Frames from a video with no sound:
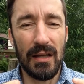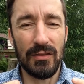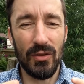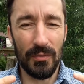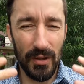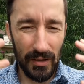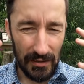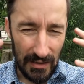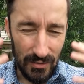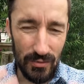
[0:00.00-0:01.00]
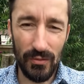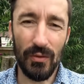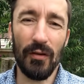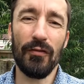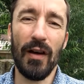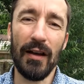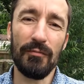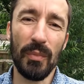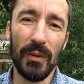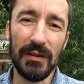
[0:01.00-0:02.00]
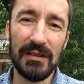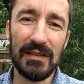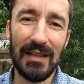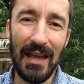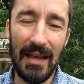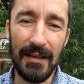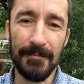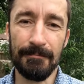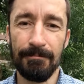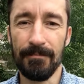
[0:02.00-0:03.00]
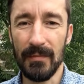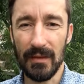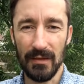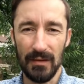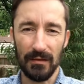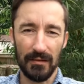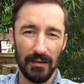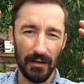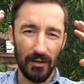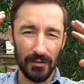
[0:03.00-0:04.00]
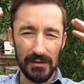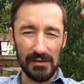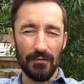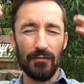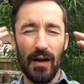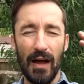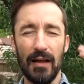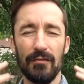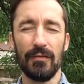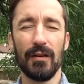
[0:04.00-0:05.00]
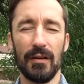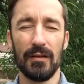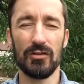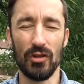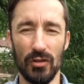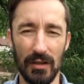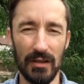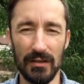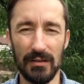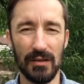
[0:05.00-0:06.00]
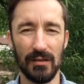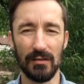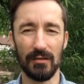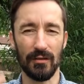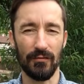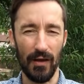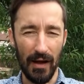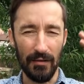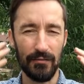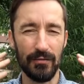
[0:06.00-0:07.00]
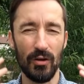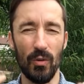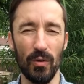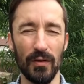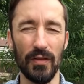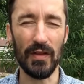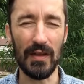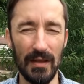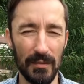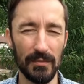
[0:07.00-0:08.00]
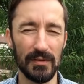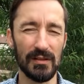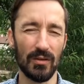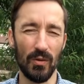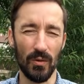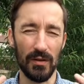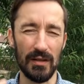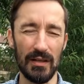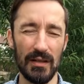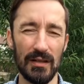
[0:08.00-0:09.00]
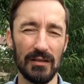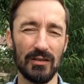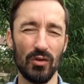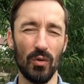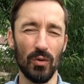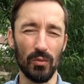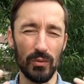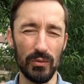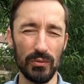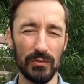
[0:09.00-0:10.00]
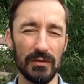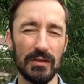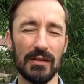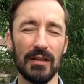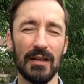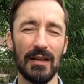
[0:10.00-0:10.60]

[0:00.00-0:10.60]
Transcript: So I'm going to lead you through a 5-point scan. I call these the 5 journeys, the 5 core themes, core needs, core wounds.